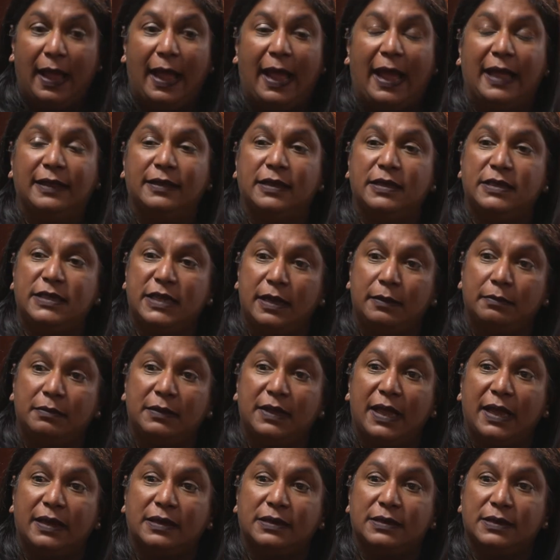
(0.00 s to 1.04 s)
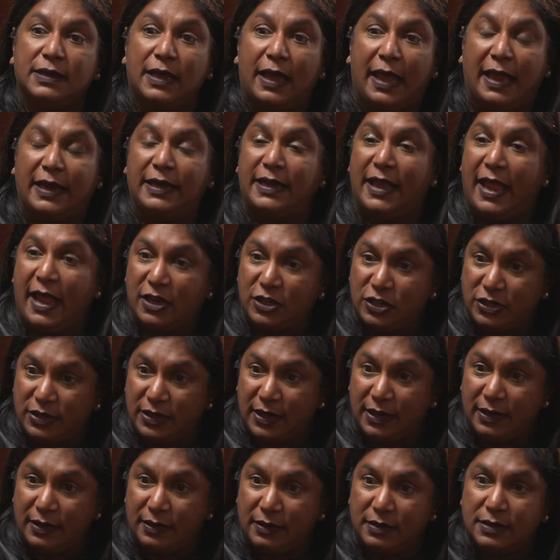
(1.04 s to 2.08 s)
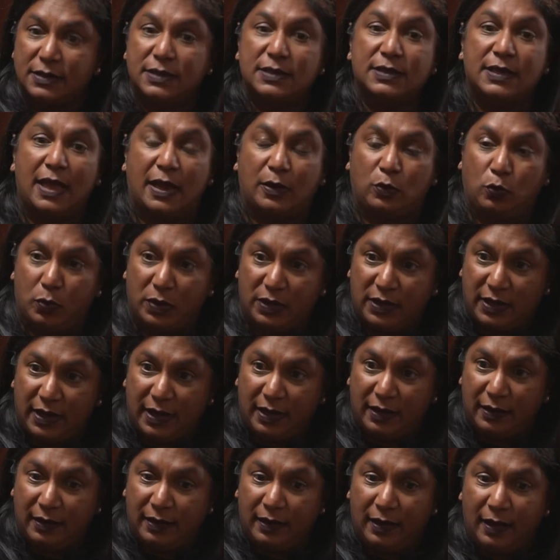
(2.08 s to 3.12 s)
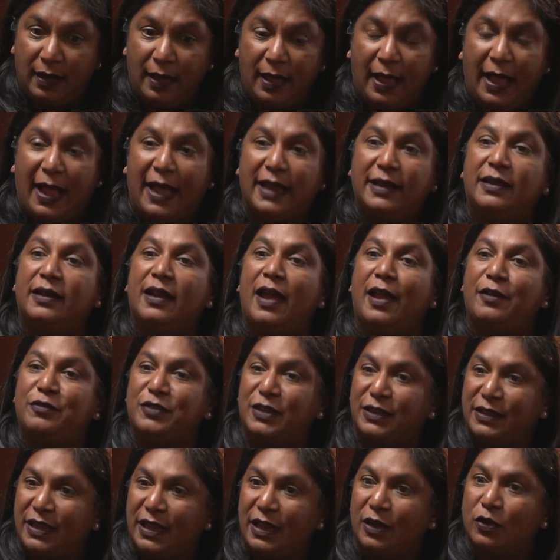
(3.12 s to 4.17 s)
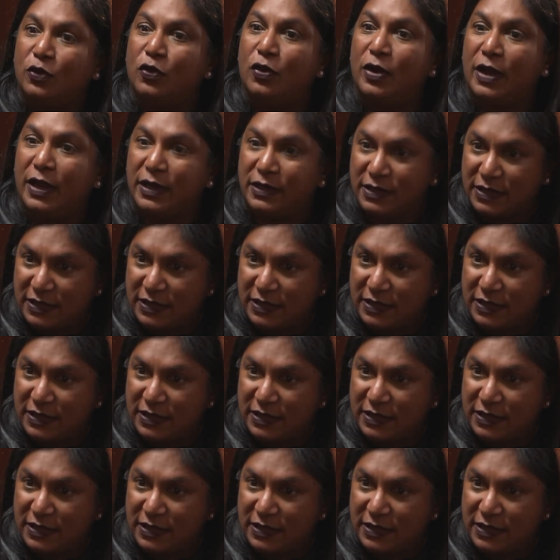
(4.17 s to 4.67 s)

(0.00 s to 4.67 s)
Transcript: and the team that engaged her, sat with her, had arrived at the incorrect